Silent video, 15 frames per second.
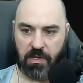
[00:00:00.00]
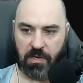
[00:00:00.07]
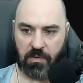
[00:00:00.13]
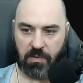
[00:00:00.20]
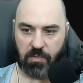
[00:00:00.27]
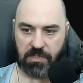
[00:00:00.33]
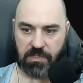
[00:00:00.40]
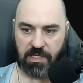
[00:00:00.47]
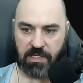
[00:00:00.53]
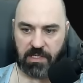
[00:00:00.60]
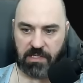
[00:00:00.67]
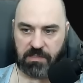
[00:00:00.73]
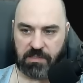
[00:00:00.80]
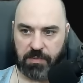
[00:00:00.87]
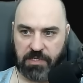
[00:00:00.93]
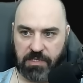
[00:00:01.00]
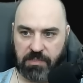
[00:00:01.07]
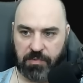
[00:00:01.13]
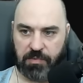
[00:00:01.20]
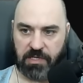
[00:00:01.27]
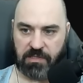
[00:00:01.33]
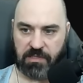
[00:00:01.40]
We're taking spell
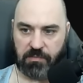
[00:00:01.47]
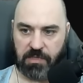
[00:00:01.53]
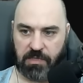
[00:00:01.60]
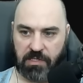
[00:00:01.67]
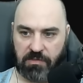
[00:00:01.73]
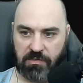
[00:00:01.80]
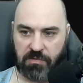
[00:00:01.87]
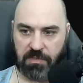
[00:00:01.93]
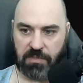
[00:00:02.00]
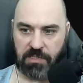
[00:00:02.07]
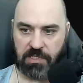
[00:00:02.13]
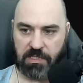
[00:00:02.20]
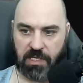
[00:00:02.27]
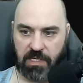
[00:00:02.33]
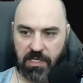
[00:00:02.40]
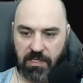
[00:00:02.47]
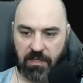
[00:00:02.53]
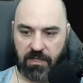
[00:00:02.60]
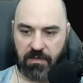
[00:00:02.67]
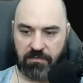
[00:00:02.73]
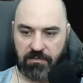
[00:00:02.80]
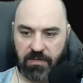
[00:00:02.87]
suppression with entrench and
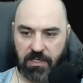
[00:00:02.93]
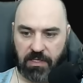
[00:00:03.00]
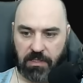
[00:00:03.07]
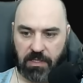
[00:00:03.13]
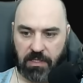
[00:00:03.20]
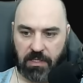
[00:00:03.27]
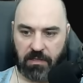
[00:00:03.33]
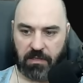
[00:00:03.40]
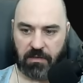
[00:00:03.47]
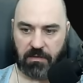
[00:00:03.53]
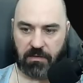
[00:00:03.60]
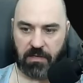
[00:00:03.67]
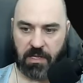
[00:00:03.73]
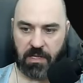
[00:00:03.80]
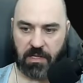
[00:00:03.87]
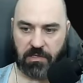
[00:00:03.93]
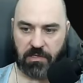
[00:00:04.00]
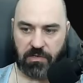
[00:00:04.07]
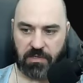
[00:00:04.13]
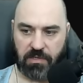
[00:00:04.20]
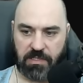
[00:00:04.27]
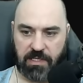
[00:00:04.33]
innervate here.
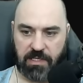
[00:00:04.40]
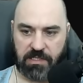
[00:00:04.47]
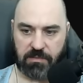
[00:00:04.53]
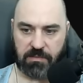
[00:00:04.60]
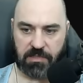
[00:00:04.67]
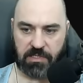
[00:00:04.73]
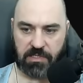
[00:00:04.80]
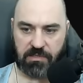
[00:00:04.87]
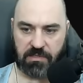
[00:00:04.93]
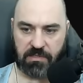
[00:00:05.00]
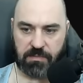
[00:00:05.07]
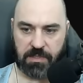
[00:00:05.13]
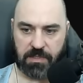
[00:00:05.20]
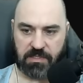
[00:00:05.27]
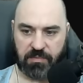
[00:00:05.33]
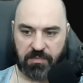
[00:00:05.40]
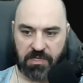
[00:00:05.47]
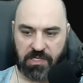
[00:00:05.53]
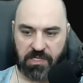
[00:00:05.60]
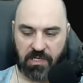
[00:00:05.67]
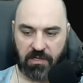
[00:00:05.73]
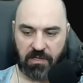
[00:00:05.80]
You can take some additional spell
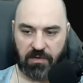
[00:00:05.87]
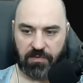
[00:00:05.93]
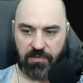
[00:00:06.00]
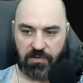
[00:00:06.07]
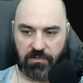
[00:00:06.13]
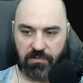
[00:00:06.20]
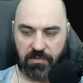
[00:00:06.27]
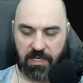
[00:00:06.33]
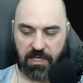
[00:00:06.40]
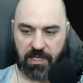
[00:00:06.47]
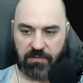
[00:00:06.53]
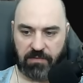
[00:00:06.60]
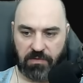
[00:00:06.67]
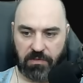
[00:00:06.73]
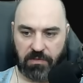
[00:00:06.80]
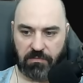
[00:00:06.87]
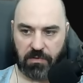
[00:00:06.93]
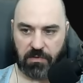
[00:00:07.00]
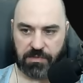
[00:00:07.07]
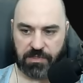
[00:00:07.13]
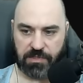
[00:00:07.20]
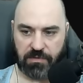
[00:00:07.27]
suppression here if you do not have good
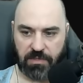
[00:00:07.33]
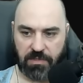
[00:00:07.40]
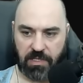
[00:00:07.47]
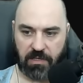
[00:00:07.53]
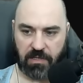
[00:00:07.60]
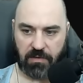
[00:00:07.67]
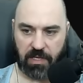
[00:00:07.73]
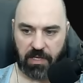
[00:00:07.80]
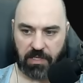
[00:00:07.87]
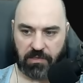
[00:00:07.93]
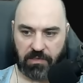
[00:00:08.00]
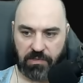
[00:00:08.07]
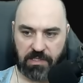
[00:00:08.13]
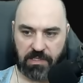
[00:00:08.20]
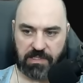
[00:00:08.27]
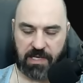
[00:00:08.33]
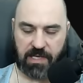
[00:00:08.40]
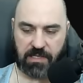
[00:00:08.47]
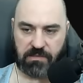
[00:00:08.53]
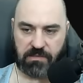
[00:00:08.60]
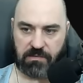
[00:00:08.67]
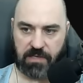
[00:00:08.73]
rolls on your gear, and you can
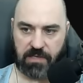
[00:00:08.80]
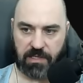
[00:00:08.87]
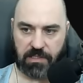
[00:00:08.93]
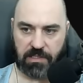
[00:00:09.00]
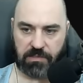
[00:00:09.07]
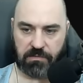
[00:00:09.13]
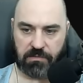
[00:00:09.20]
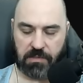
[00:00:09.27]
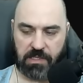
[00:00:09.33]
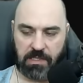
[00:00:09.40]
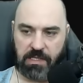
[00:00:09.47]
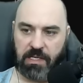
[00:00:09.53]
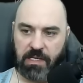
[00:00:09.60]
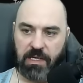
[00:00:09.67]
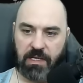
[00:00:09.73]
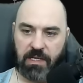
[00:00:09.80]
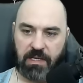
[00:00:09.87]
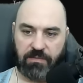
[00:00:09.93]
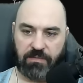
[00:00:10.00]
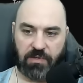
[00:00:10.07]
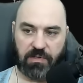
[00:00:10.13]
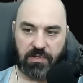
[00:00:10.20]
tattoo down the tree
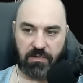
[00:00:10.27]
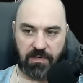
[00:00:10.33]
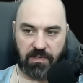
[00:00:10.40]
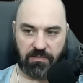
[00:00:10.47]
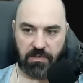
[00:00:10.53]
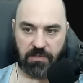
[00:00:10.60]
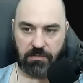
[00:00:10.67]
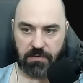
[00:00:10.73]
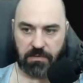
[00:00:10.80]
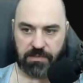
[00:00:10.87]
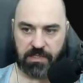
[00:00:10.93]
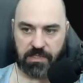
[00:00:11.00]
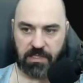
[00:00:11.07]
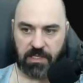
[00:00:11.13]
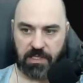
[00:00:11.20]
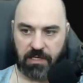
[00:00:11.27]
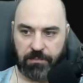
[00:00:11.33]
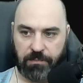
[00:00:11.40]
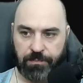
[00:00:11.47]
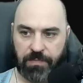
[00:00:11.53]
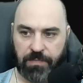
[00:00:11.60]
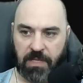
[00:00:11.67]
if you don't have good rolls on the gear.
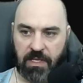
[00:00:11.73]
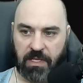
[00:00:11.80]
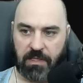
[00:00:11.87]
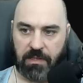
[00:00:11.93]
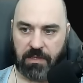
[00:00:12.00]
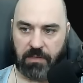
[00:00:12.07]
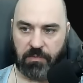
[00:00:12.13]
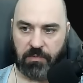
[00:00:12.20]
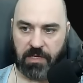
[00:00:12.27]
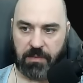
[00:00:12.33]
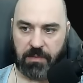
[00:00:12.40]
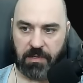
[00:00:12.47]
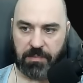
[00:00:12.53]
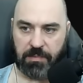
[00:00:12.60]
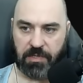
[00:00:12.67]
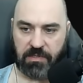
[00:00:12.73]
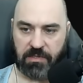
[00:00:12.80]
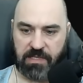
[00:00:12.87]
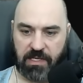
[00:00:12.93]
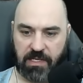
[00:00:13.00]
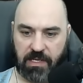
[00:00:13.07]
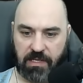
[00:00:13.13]
Then we're coming up here and
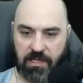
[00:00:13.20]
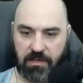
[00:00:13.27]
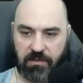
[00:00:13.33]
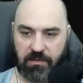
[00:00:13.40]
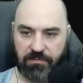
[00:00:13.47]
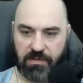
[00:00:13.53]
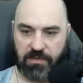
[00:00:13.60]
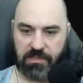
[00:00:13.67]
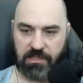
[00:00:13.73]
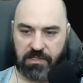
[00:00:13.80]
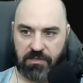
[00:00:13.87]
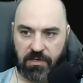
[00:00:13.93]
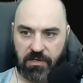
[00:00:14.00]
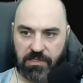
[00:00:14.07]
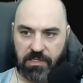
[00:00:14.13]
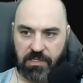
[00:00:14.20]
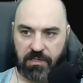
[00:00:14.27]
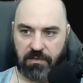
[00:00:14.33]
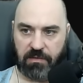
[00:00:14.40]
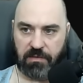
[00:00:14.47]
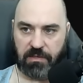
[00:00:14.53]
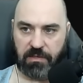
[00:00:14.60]
taking another frenzy charge
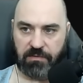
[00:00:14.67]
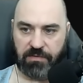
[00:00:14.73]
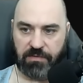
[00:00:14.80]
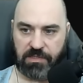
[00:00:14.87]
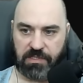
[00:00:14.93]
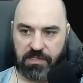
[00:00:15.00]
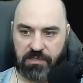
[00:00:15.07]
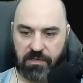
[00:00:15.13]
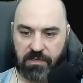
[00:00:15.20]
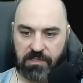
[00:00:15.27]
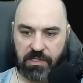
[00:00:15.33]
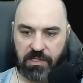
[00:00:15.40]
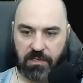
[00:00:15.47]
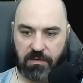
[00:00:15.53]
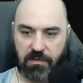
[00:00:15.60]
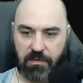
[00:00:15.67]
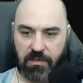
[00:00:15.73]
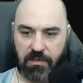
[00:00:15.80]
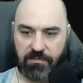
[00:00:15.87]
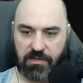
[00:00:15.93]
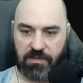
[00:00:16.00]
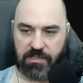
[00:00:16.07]
here, another frenzy charge here, and
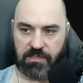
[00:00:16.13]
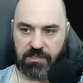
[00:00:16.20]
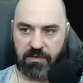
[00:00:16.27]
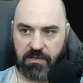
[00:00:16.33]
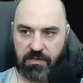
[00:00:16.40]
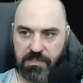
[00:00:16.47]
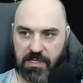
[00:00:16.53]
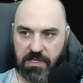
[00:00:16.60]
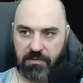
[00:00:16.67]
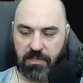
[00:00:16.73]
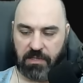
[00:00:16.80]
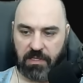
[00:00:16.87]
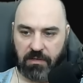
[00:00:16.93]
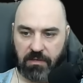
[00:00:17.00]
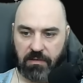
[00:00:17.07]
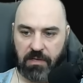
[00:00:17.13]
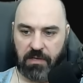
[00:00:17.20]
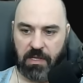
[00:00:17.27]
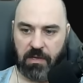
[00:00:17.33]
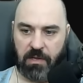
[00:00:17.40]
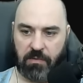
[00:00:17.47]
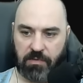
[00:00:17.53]
the frenzy charge down here.
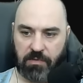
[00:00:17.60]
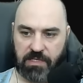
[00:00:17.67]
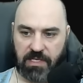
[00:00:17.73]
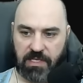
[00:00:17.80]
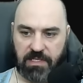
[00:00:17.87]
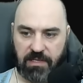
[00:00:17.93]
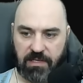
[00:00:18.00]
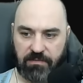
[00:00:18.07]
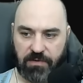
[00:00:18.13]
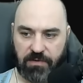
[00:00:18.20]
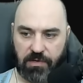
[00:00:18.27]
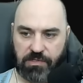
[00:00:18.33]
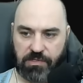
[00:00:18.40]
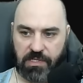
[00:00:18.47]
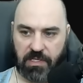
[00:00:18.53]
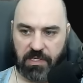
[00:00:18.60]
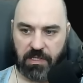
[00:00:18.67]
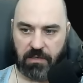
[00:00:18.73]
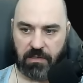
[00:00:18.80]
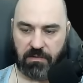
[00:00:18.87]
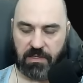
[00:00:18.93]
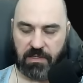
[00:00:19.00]
We're taking inversion
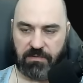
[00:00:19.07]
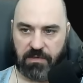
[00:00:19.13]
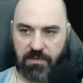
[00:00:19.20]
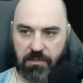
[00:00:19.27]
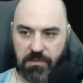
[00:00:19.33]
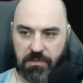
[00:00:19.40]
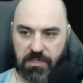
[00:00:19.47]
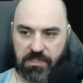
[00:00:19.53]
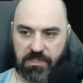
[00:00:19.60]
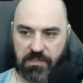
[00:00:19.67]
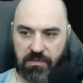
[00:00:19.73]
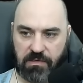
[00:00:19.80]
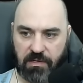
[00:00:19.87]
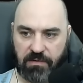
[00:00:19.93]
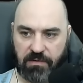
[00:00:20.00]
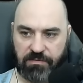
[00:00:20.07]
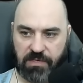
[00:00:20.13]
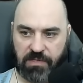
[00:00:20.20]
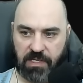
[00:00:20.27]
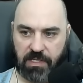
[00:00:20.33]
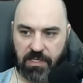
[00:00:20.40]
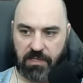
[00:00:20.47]
here, even though it is nerfed,
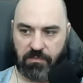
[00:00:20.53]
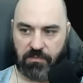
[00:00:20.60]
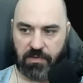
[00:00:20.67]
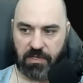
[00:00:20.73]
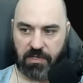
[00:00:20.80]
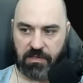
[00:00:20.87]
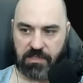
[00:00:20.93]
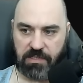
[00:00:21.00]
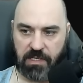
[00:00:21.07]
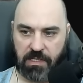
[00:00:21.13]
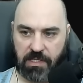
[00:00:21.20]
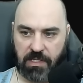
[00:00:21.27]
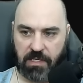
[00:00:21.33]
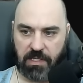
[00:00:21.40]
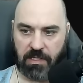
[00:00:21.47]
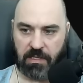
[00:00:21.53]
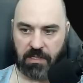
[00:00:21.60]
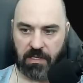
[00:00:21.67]
and we are taking